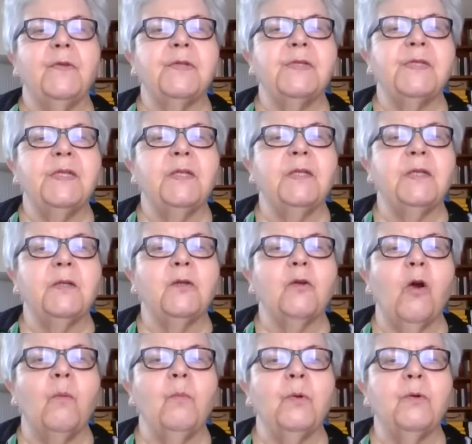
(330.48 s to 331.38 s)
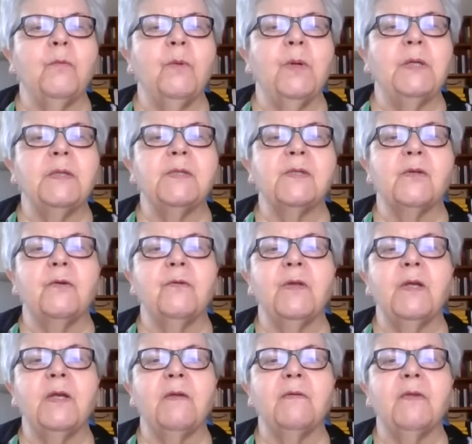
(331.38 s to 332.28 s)
The secret commonwealths, on
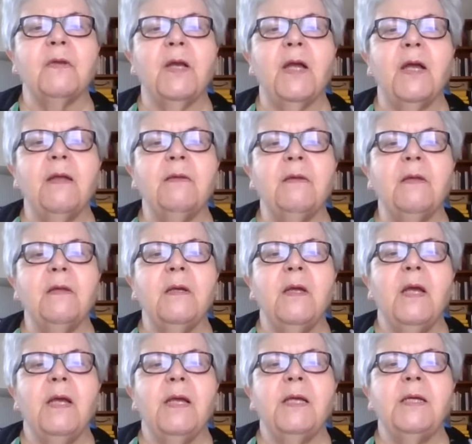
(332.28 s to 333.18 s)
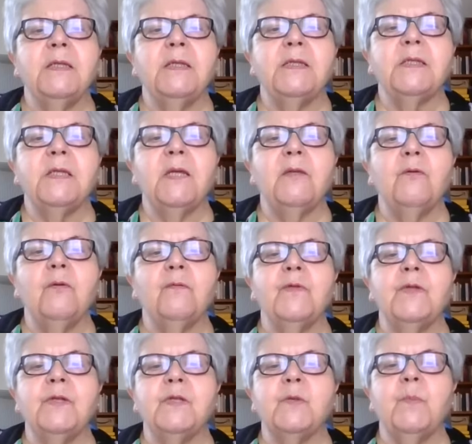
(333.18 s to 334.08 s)
the other hand, instead
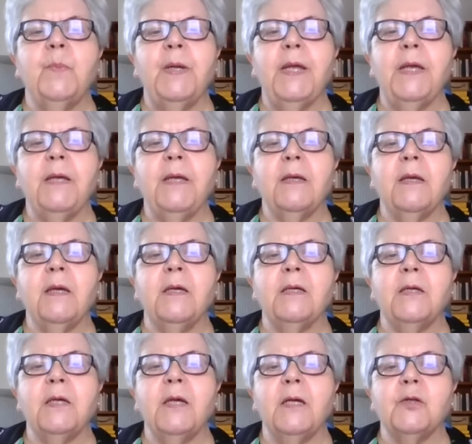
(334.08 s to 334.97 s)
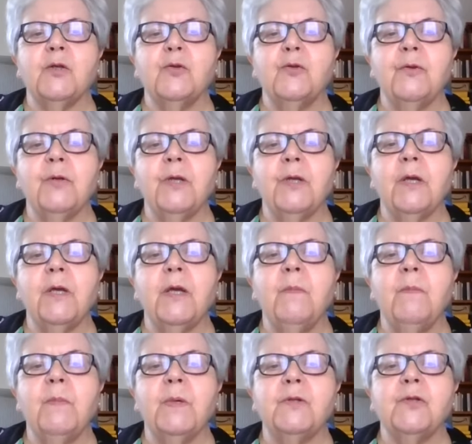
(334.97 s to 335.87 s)
of displaying a reassuring
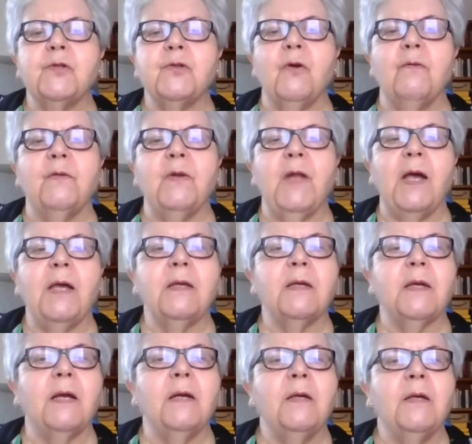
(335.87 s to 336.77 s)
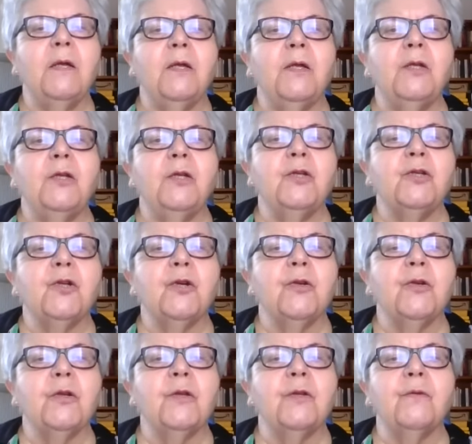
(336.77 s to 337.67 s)
image of Lyra
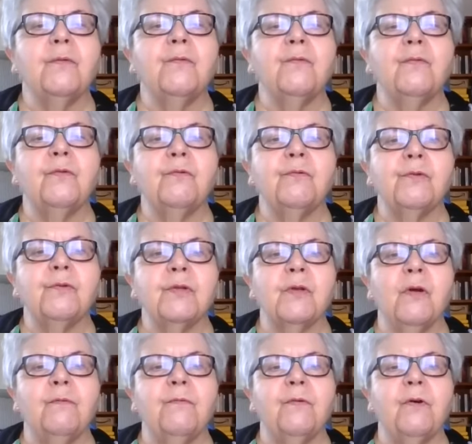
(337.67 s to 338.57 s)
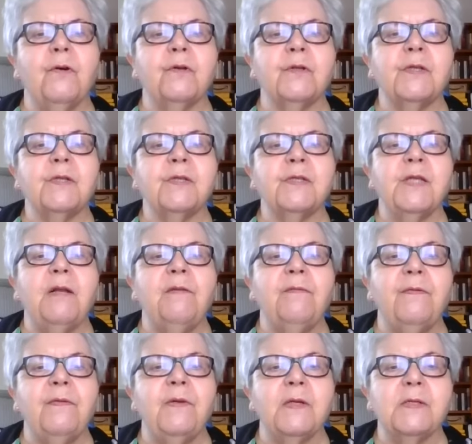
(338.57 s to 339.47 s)
enjoying the fruits of her
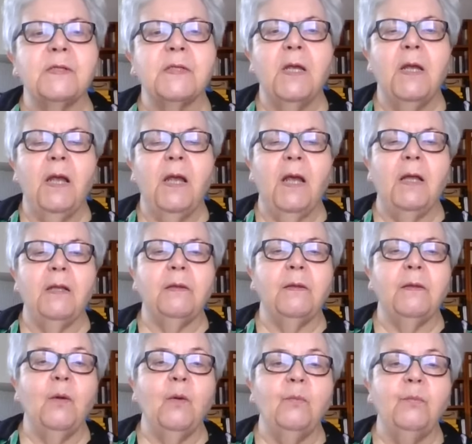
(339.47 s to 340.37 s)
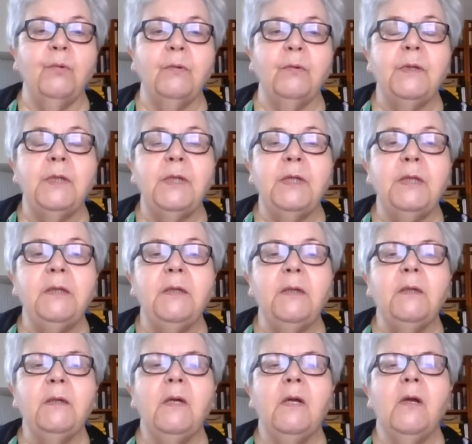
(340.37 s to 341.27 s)
selfless and noble
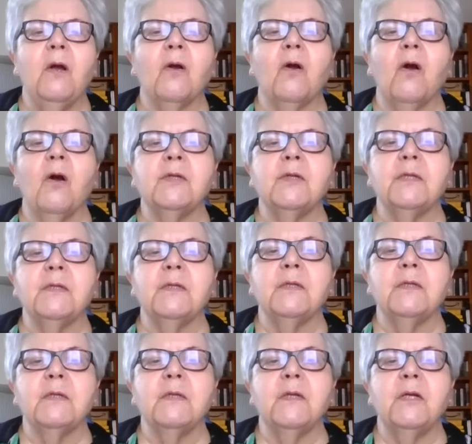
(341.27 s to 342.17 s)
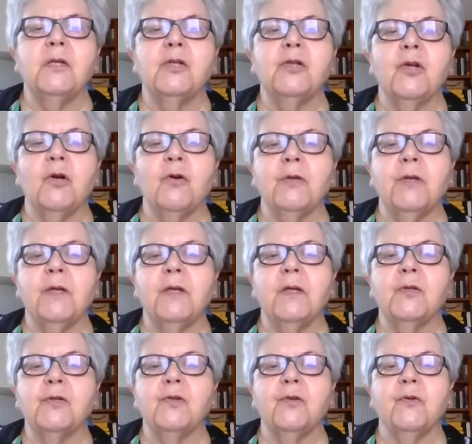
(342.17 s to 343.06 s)
deed, causes a
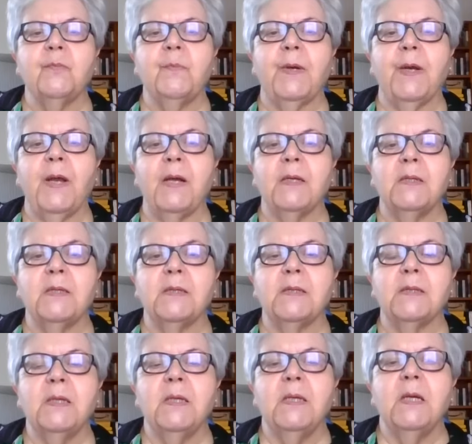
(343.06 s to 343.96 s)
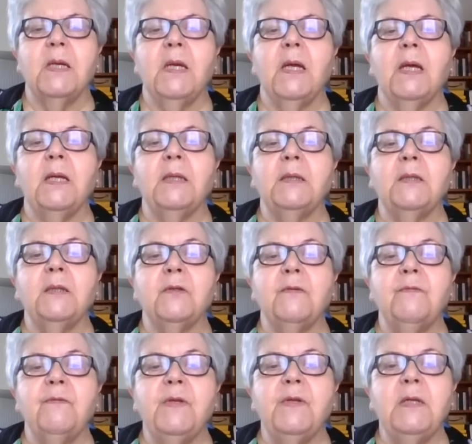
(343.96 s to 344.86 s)
shocking surprise and
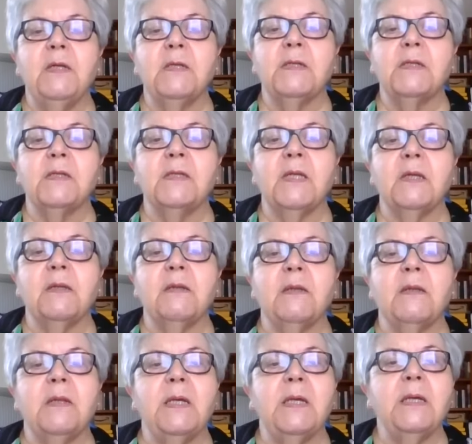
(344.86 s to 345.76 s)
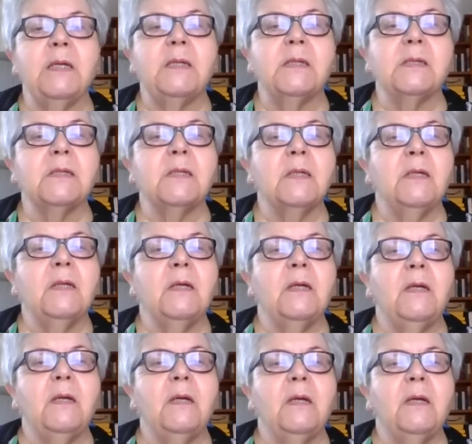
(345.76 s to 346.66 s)
reveals that things
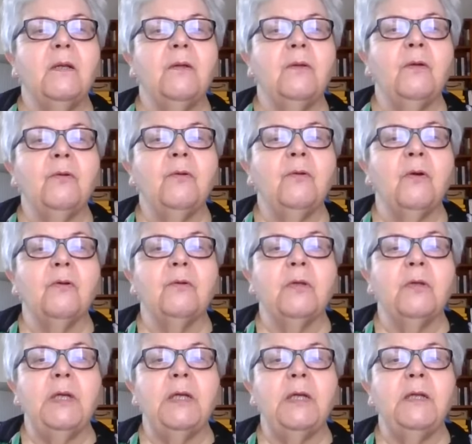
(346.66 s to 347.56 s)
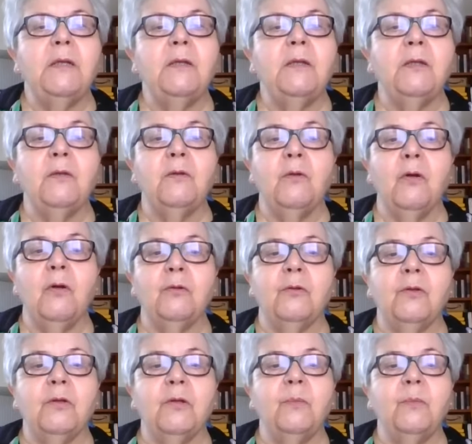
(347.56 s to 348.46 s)
not only did
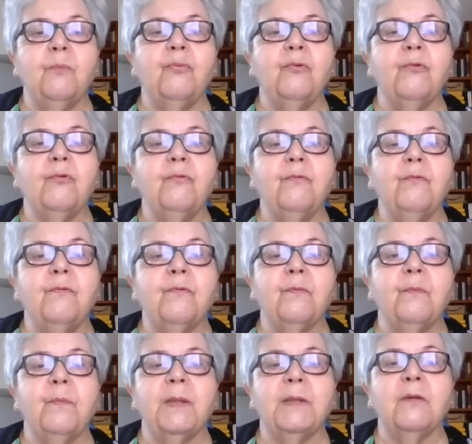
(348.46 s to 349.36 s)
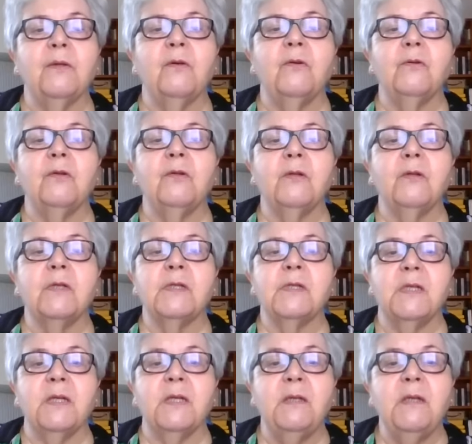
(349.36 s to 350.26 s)
not improve, but got
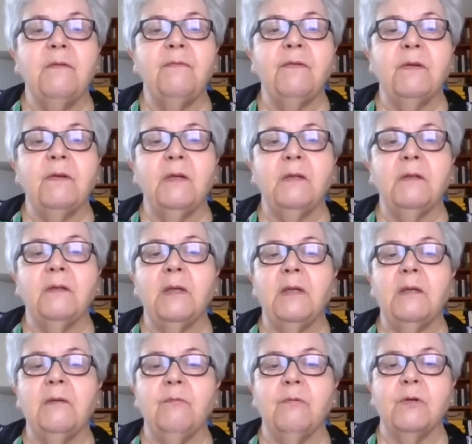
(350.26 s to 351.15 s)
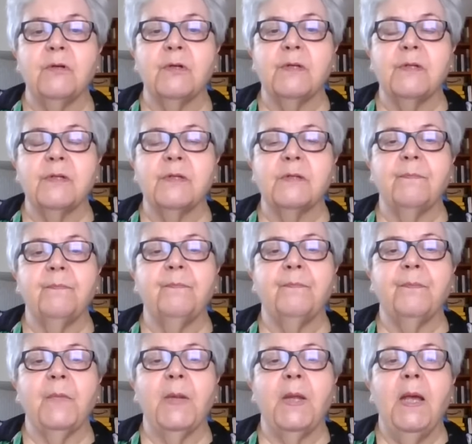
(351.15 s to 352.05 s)
significantly worse.
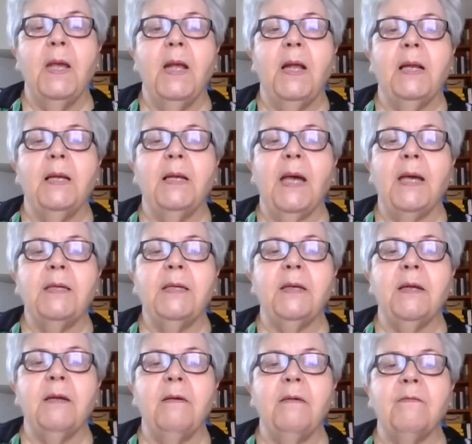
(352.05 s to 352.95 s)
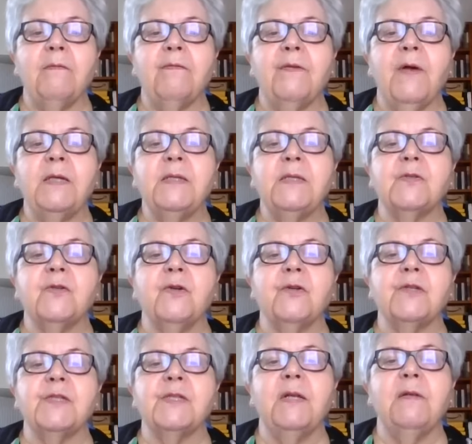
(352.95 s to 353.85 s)
Lyra finds
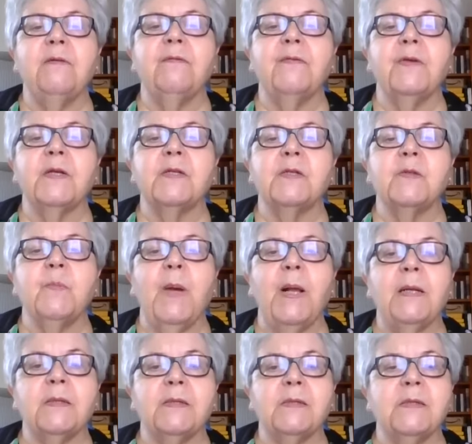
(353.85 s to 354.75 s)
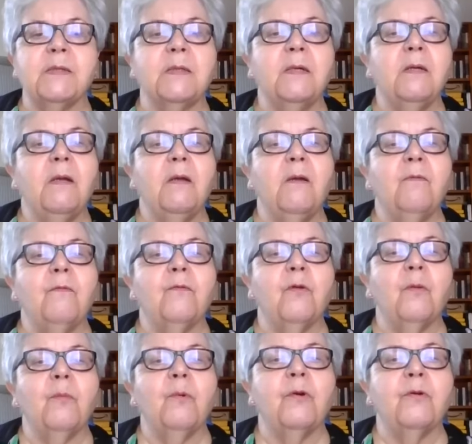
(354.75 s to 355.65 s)
herself expelled
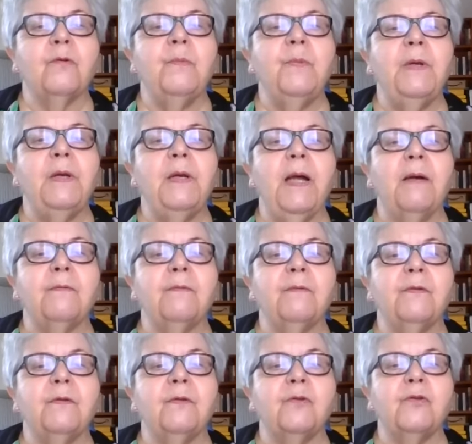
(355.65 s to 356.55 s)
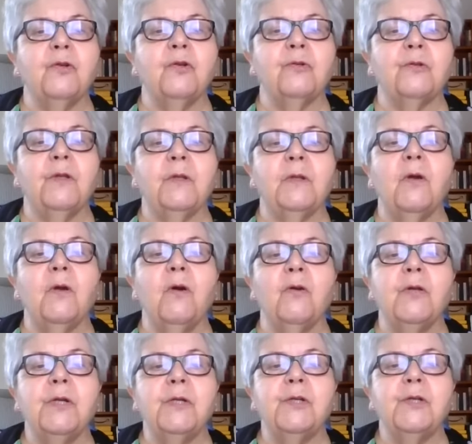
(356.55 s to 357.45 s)
from her beloved Jordan
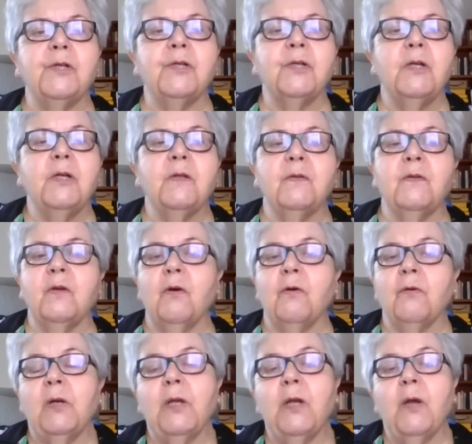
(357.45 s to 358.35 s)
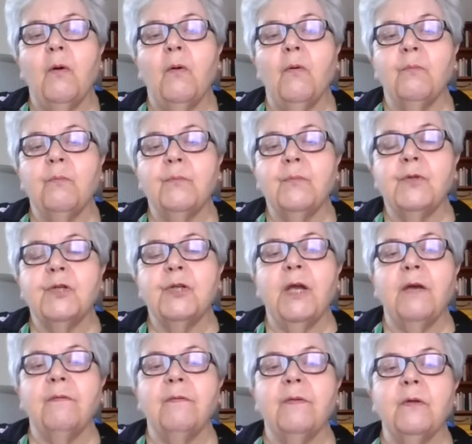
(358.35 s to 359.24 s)
College, the only home she
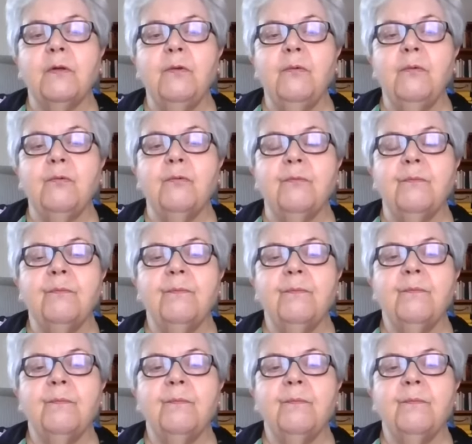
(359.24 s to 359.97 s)
ever knew.